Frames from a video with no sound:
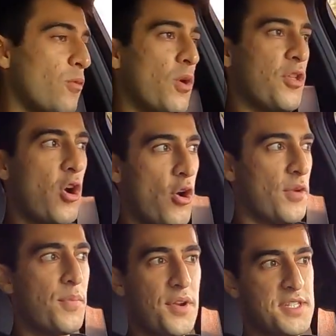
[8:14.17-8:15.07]
Well, the car
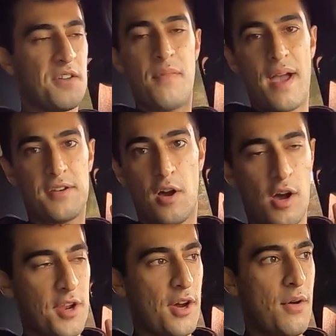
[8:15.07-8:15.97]
can put itself back into
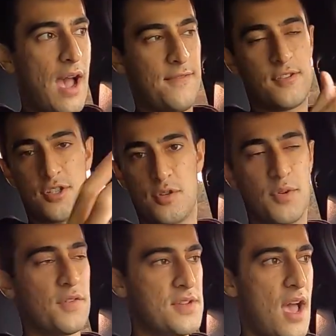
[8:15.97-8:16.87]
auto after a certain
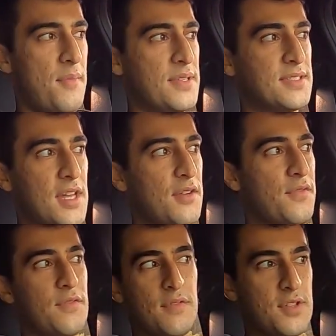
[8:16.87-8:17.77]
period of time instead
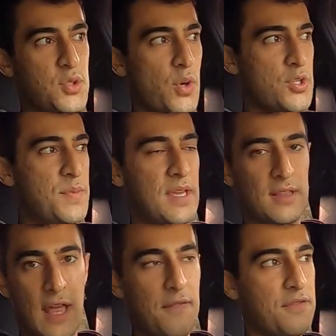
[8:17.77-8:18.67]
of the switch
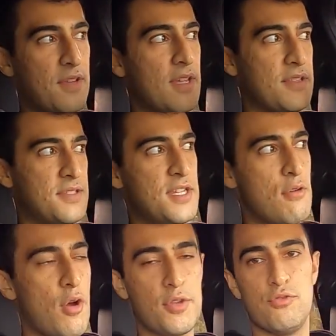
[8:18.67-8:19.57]
being left in
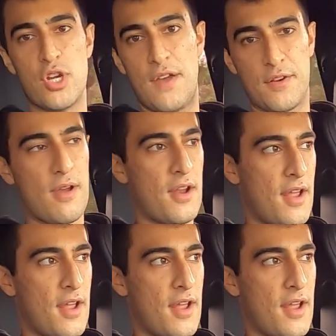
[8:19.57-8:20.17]
zero and you driving around at